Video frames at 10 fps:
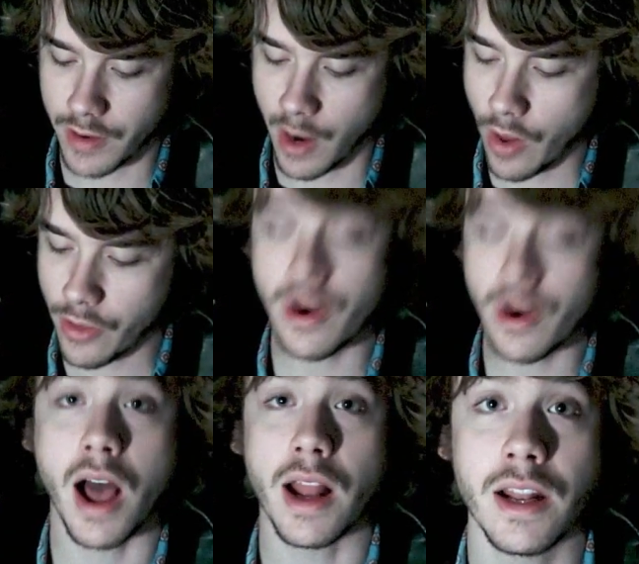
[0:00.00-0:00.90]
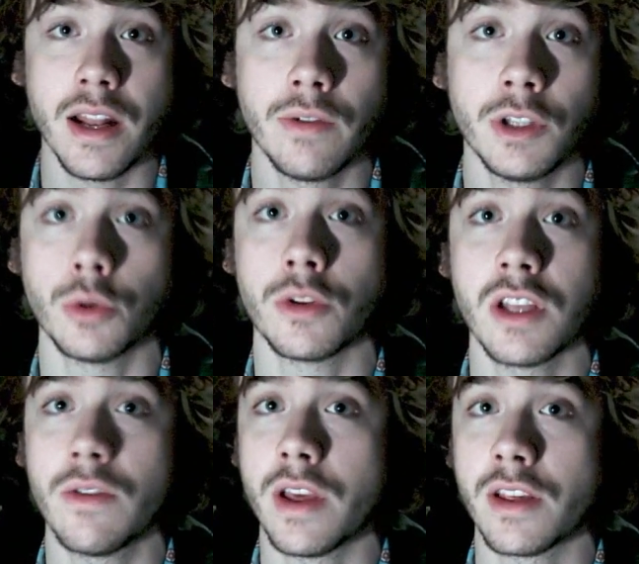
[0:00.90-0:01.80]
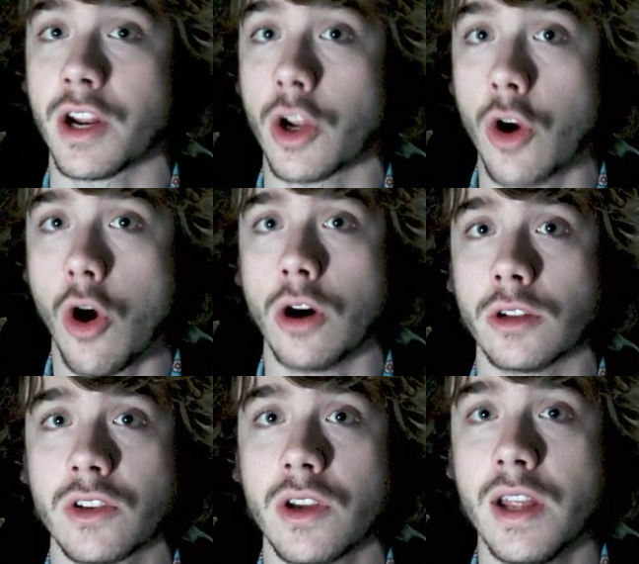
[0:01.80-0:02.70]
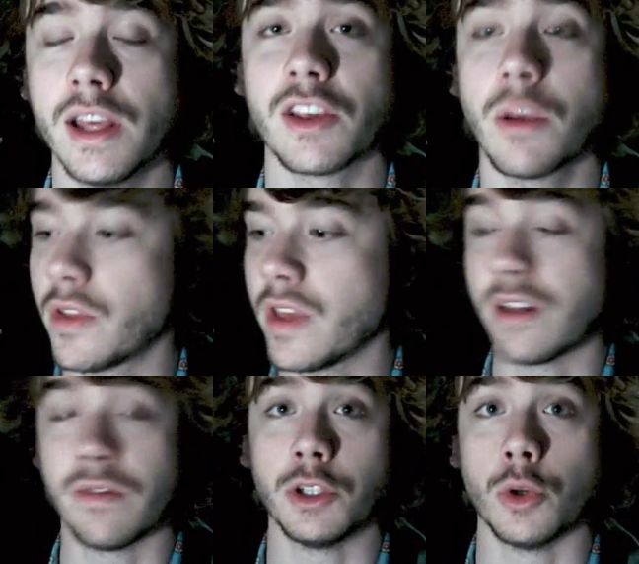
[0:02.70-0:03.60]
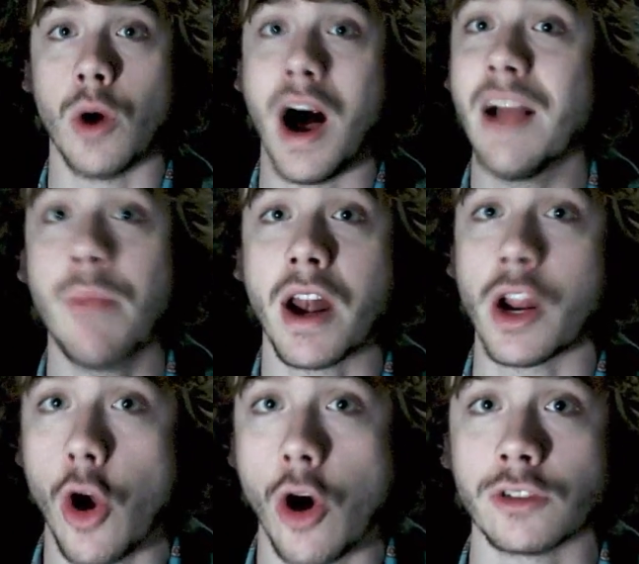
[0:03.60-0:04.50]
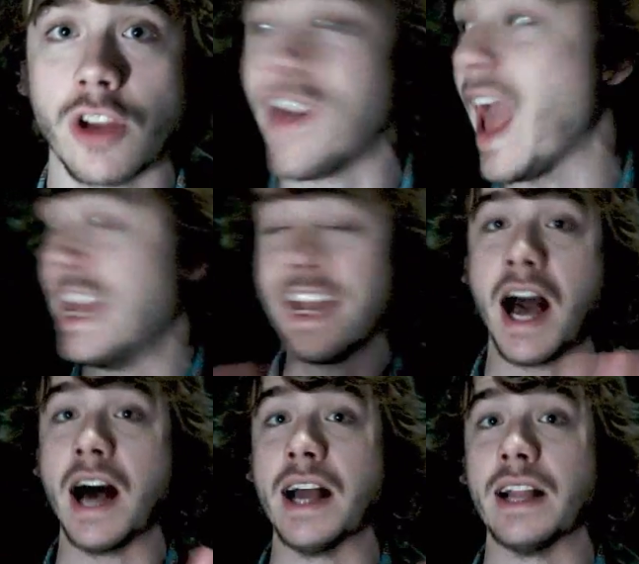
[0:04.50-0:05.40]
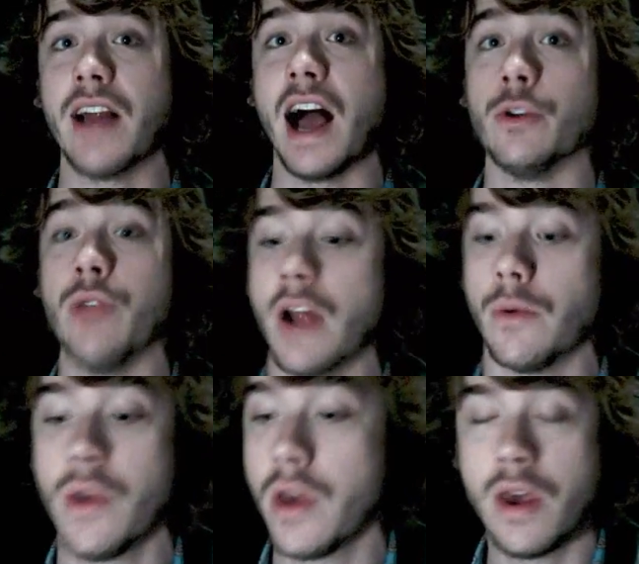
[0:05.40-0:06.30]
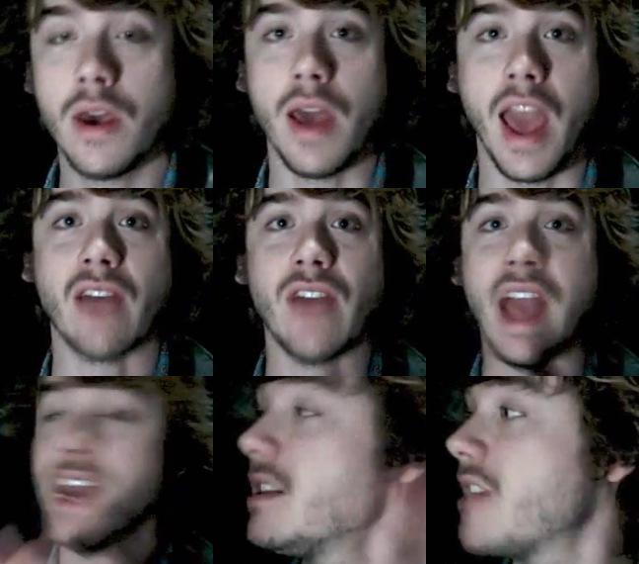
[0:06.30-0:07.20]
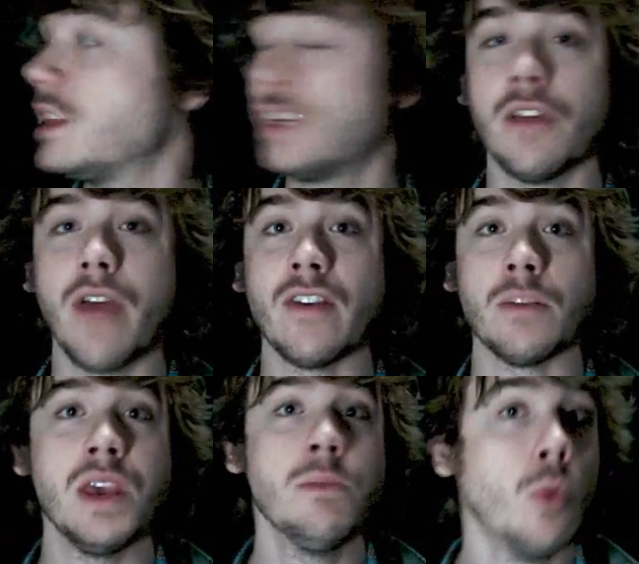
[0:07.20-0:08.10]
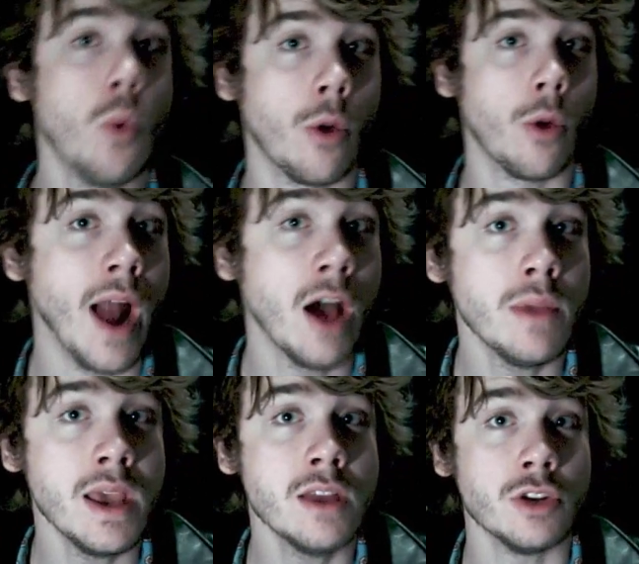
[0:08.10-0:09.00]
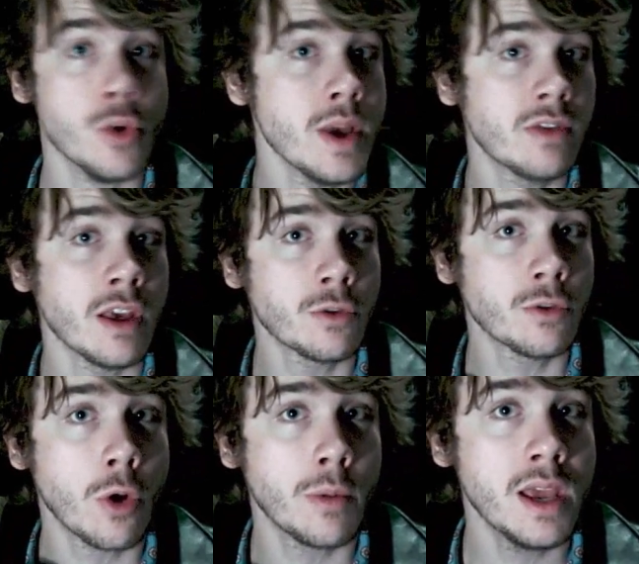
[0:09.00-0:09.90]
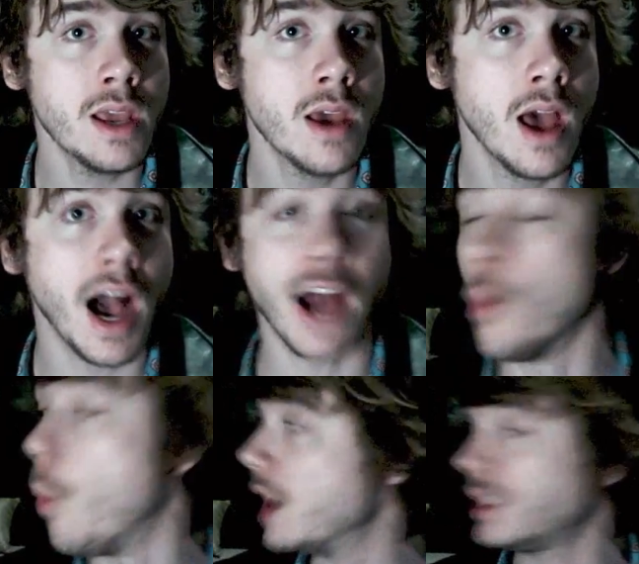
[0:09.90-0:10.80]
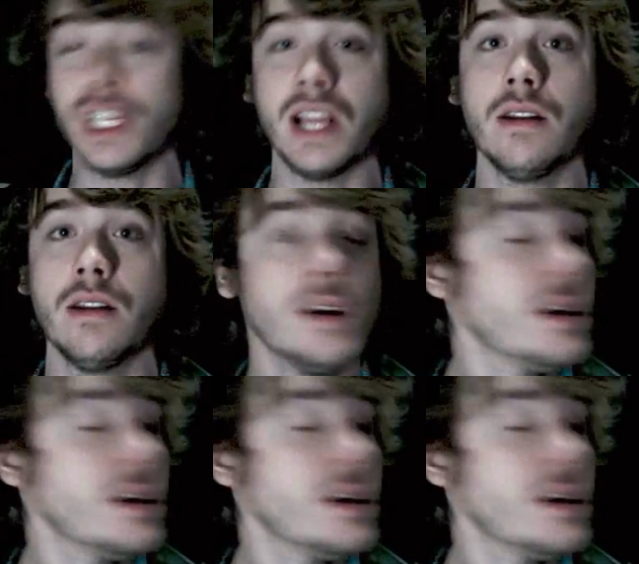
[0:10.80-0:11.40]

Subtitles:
Now, whether or not an individual is in a cult is up to the individual. I'm not in a cult of any kind. I do not have intention of having people around me doing things for me. I don't want shit.